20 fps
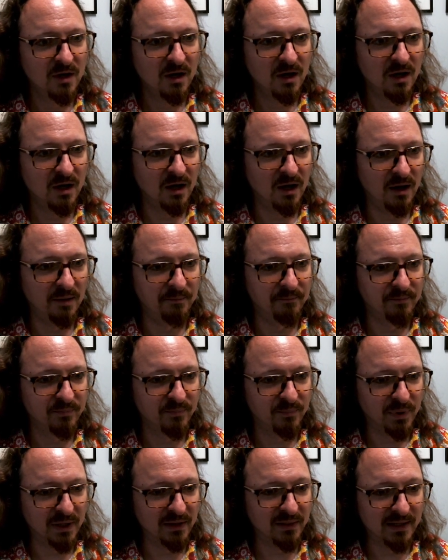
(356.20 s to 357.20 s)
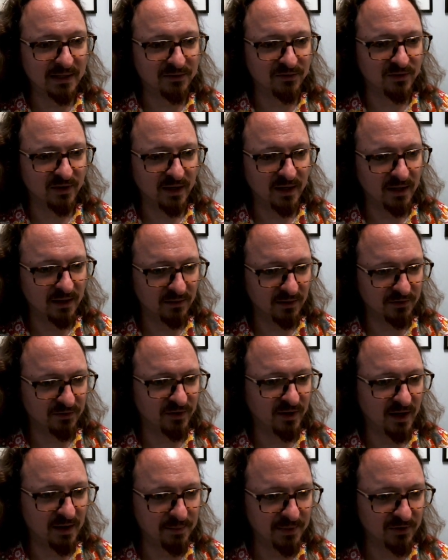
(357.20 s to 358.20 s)
But let's say
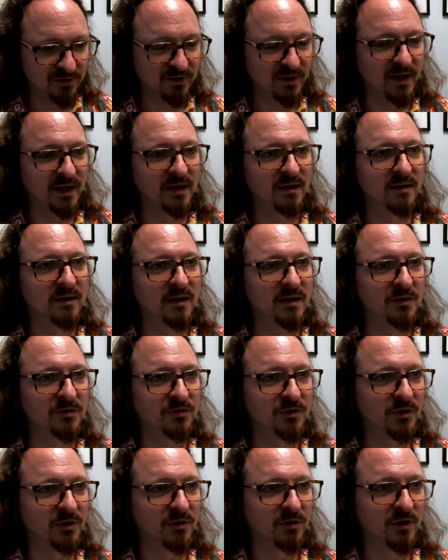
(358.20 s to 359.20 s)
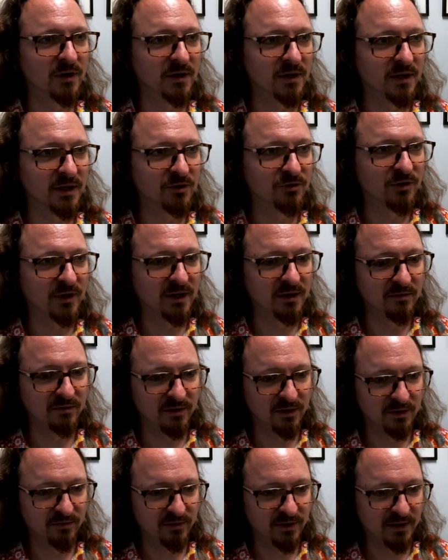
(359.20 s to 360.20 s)
I missed that. I was going along and I tried to
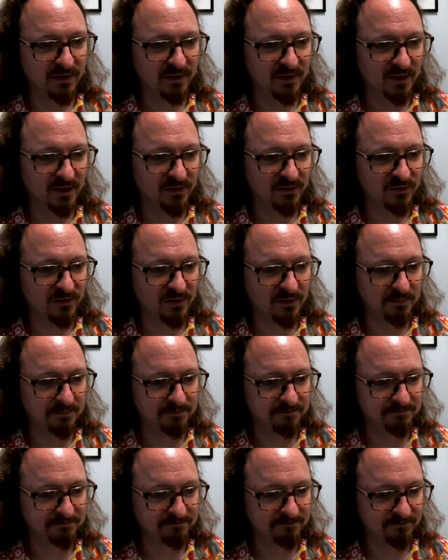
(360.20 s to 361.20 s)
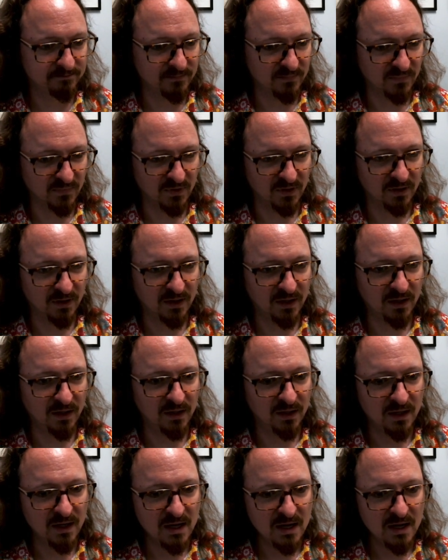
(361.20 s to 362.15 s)
verify this. Okay.